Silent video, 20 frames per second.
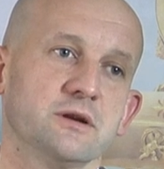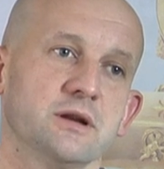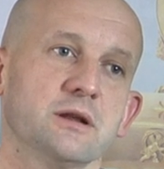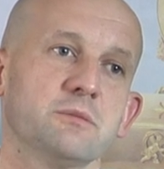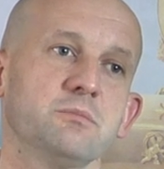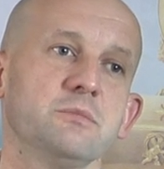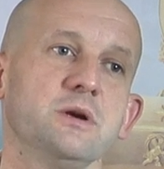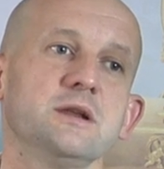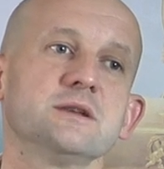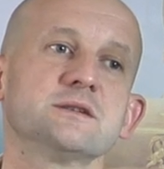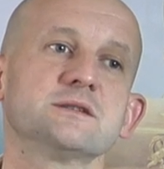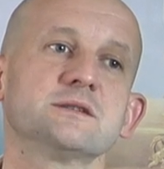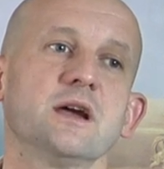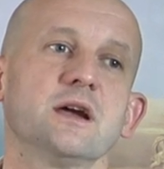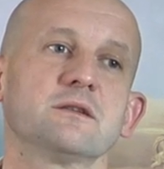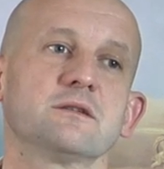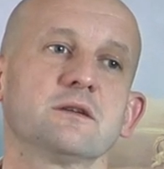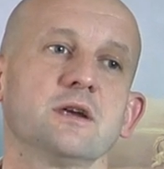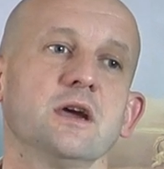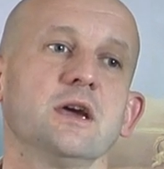That means
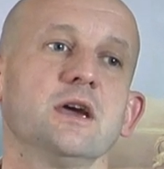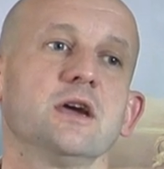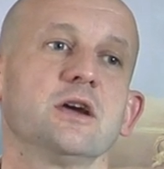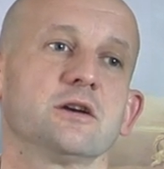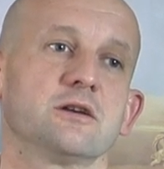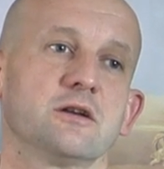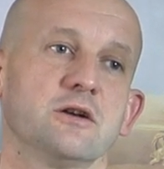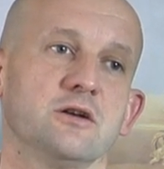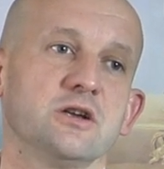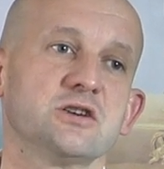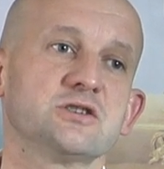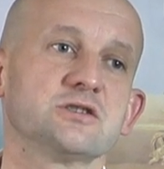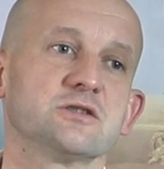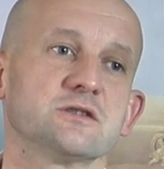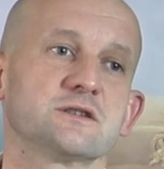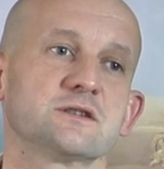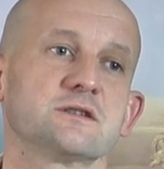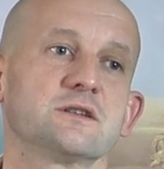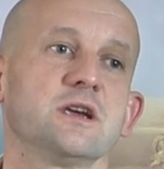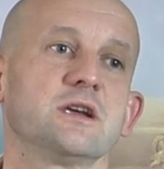that clinicians